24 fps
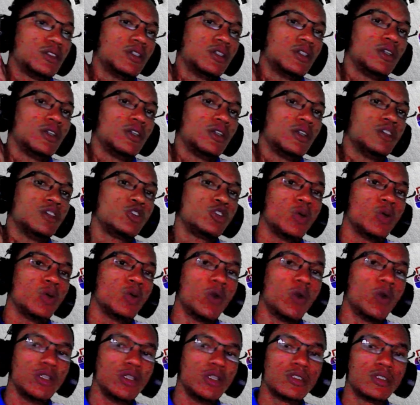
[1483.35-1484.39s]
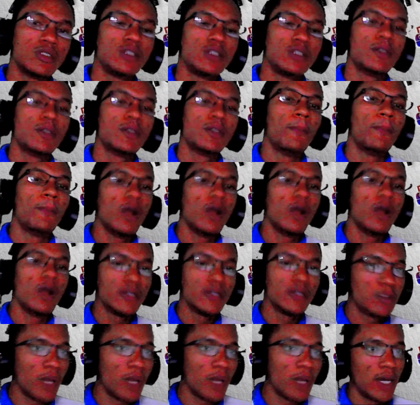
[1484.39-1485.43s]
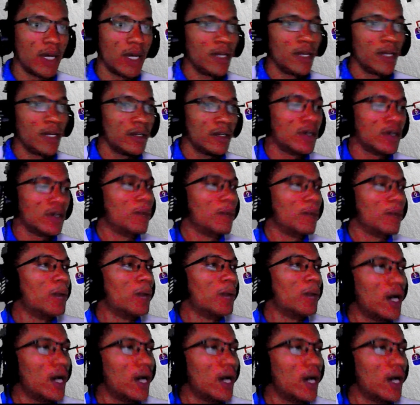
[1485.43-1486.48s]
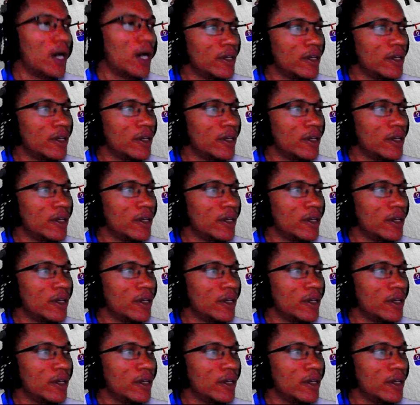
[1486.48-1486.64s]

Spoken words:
So you want to multiply by the